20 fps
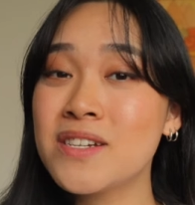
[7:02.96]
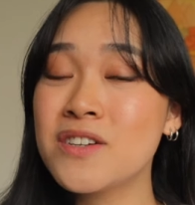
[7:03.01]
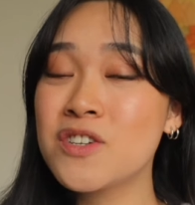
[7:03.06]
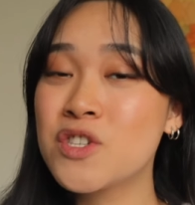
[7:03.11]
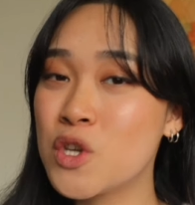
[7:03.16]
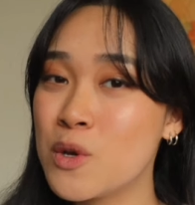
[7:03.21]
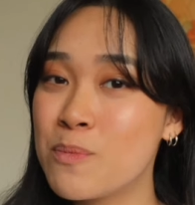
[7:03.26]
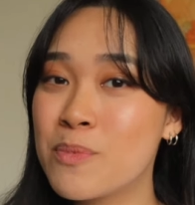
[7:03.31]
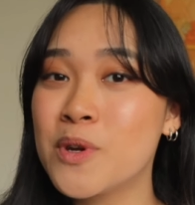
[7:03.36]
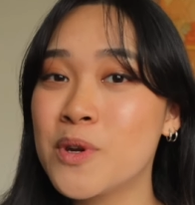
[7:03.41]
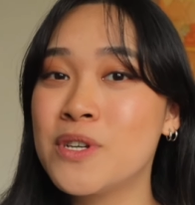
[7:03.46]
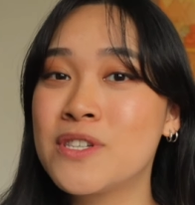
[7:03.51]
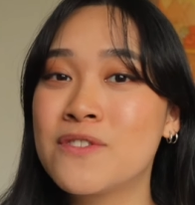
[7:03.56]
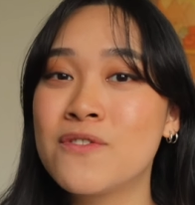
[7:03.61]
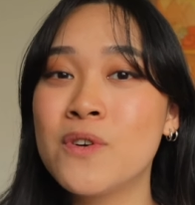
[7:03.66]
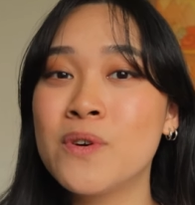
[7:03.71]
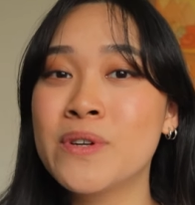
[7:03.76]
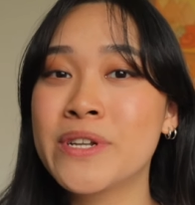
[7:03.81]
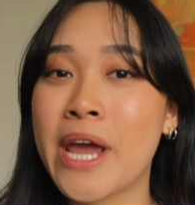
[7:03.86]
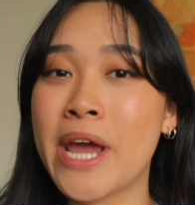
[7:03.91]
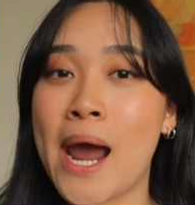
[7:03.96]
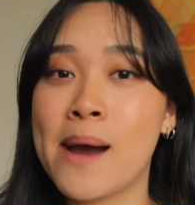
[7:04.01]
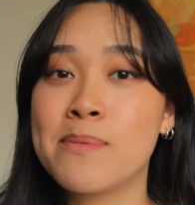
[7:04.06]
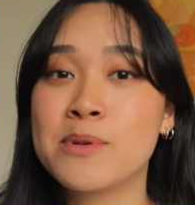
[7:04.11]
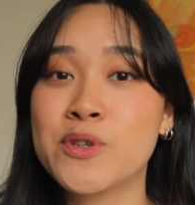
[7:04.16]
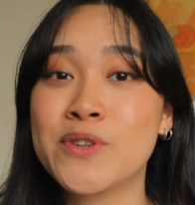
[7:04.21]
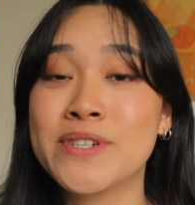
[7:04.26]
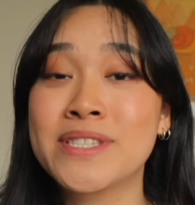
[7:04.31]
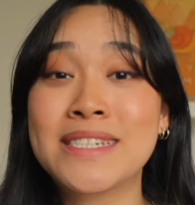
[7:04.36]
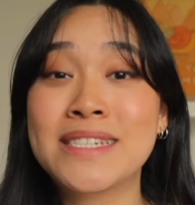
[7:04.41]
are super useful in
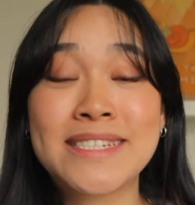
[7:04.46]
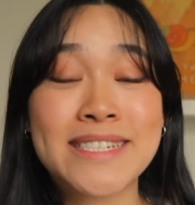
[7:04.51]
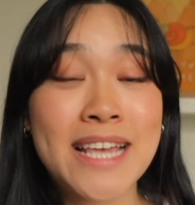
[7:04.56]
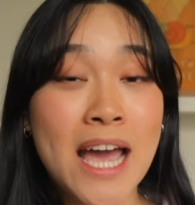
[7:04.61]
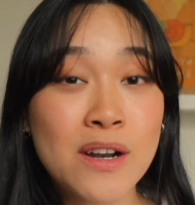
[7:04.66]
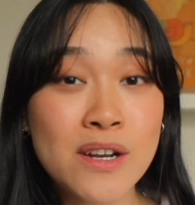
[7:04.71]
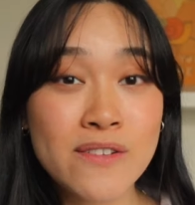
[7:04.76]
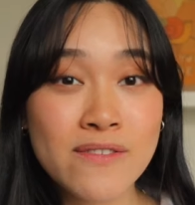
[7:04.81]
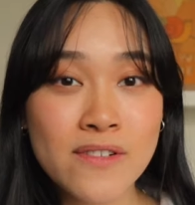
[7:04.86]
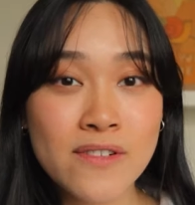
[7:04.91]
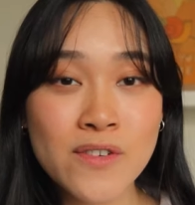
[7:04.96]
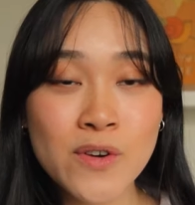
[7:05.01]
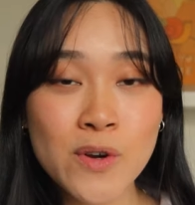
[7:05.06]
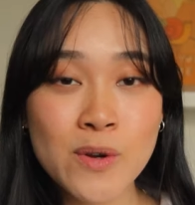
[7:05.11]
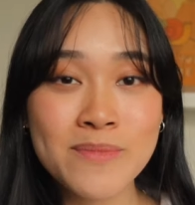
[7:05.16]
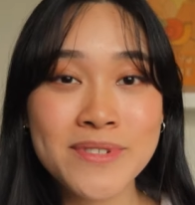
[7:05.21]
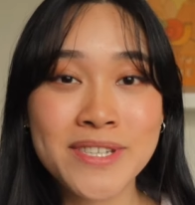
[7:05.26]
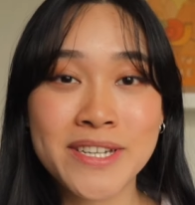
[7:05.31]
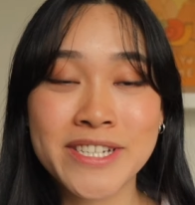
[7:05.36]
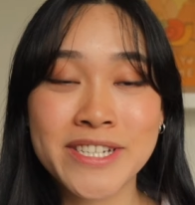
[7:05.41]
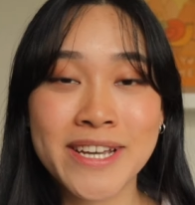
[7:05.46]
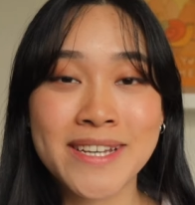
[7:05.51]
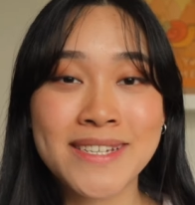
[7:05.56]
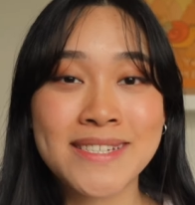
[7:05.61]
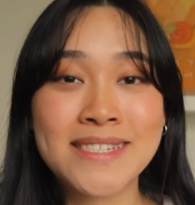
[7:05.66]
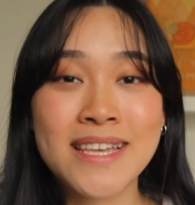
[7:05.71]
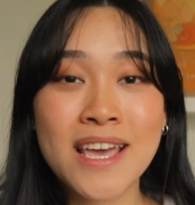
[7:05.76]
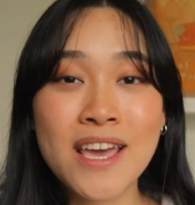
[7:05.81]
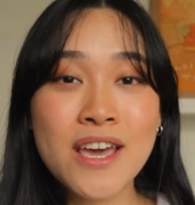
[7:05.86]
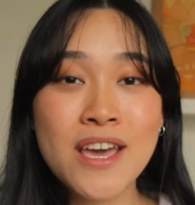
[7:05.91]
capturing the sound of a room, such
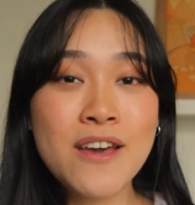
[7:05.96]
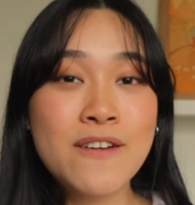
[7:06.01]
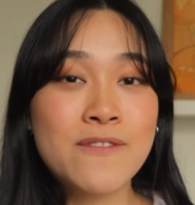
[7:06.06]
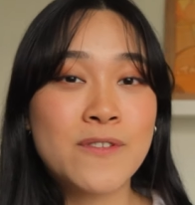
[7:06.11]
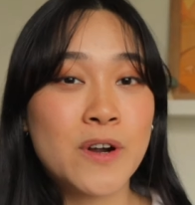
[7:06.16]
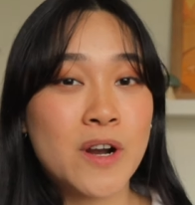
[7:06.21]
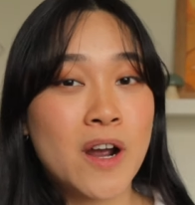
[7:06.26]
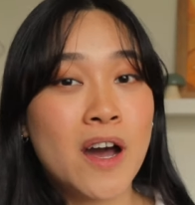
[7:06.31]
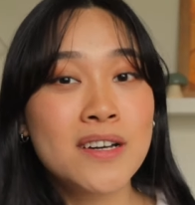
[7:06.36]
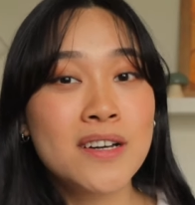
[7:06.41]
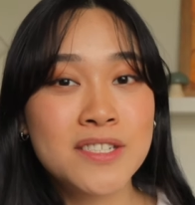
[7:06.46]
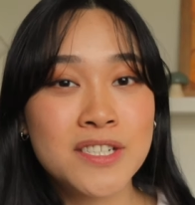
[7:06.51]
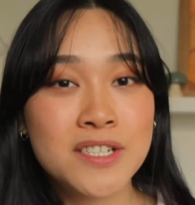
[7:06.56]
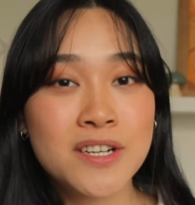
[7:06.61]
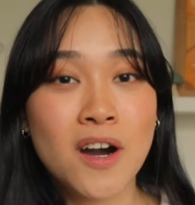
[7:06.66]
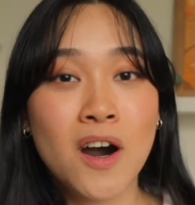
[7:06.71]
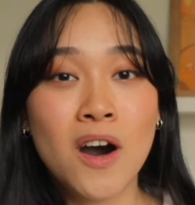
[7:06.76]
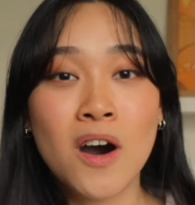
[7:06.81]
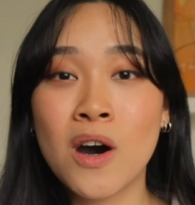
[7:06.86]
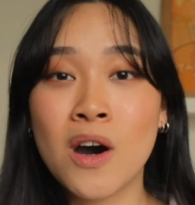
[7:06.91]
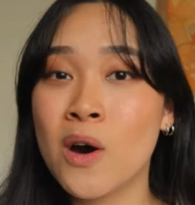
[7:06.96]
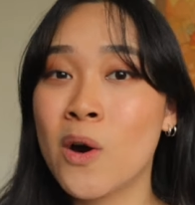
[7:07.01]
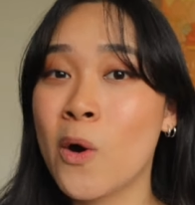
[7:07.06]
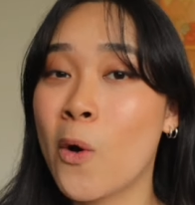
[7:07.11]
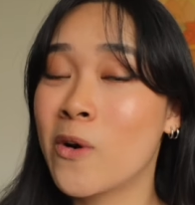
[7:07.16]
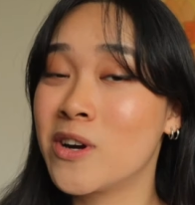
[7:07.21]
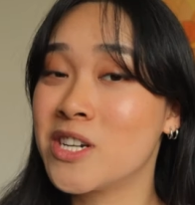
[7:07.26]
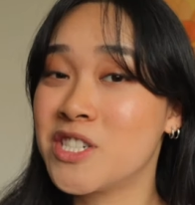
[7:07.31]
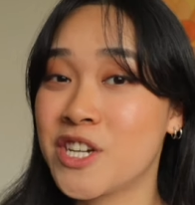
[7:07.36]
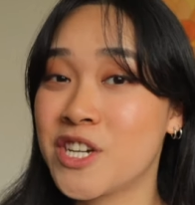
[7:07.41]
as for a concert hall
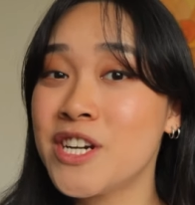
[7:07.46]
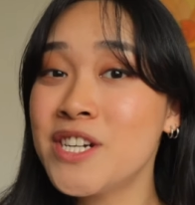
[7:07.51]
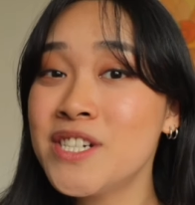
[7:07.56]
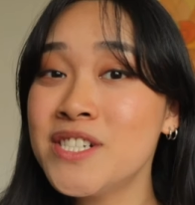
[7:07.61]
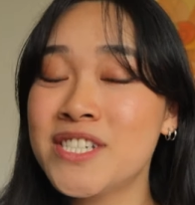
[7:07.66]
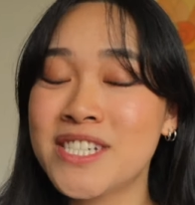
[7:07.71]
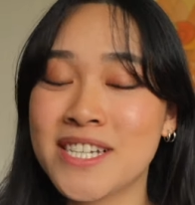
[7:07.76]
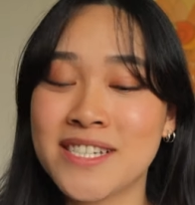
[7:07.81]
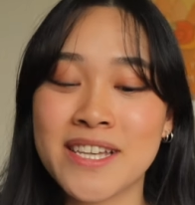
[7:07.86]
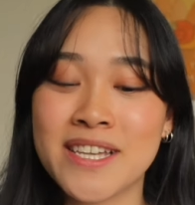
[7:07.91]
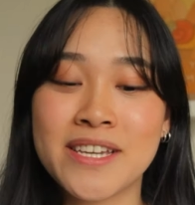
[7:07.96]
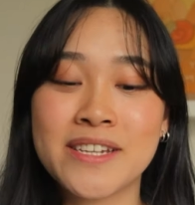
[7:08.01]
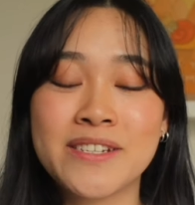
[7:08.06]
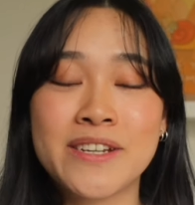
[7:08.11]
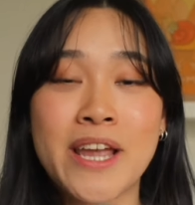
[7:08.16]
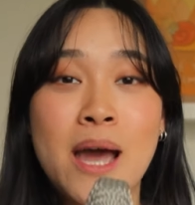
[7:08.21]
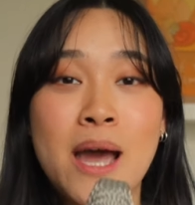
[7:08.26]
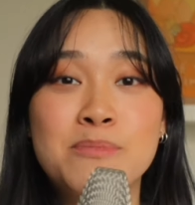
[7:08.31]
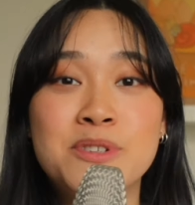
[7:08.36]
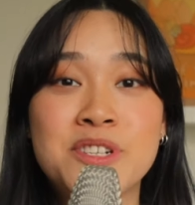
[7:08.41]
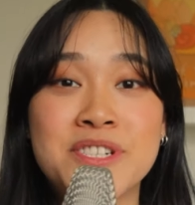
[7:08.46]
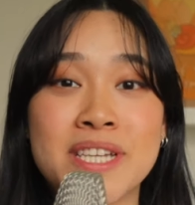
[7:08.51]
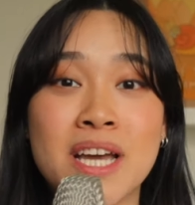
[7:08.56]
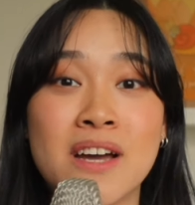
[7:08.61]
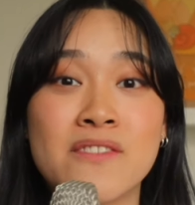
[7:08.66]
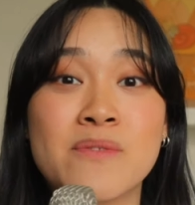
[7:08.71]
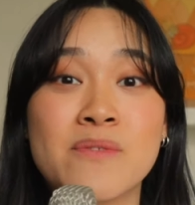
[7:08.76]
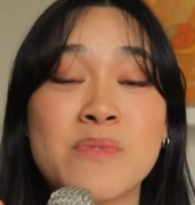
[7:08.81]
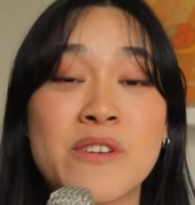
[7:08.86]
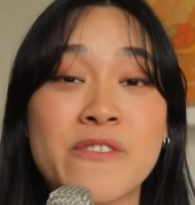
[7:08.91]
or a church, as they can capture
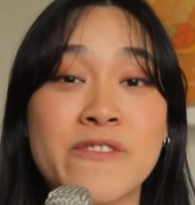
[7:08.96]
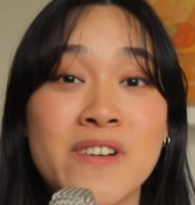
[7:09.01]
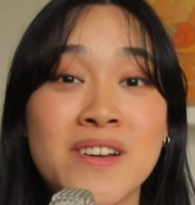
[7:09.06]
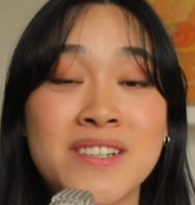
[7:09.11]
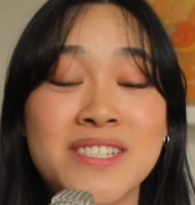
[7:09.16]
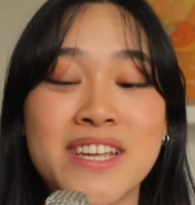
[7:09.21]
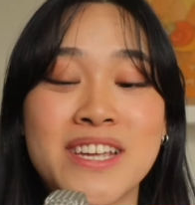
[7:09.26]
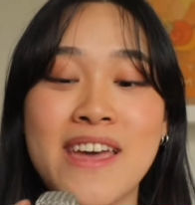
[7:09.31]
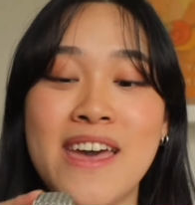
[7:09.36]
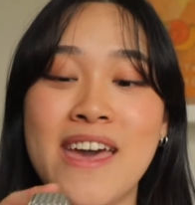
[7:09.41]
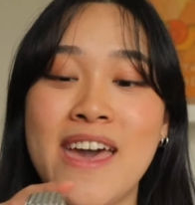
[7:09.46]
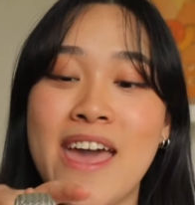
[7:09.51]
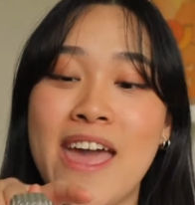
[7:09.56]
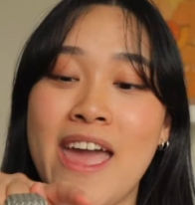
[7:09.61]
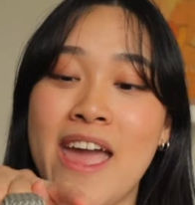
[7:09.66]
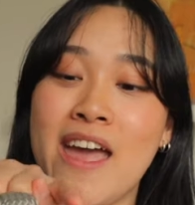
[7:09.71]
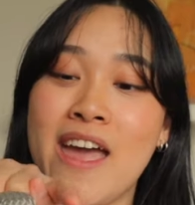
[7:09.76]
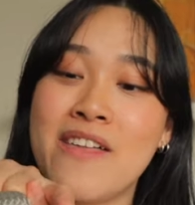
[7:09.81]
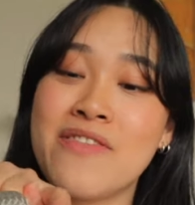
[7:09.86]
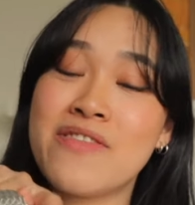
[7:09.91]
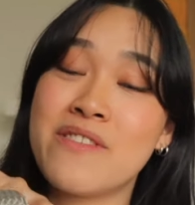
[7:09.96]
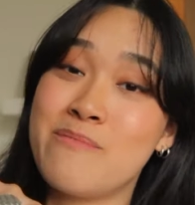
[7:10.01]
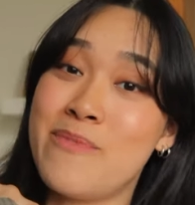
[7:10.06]
sound from the front and the